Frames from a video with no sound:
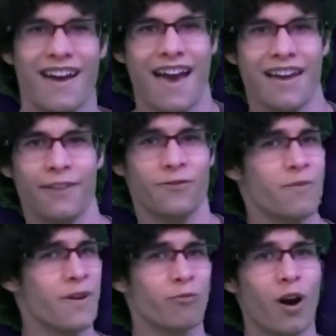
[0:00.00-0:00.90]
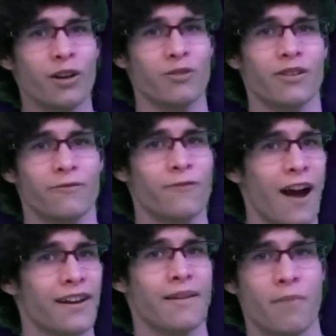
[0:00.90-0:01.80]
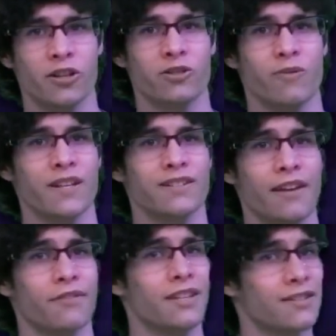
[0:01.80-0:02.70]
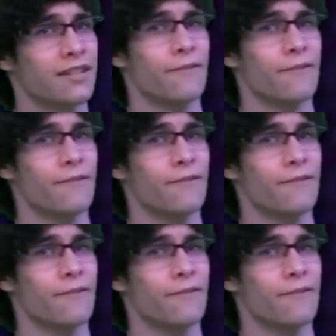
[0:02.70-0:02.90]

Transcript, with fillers: And if you've been wondering, Friday, March 27th is the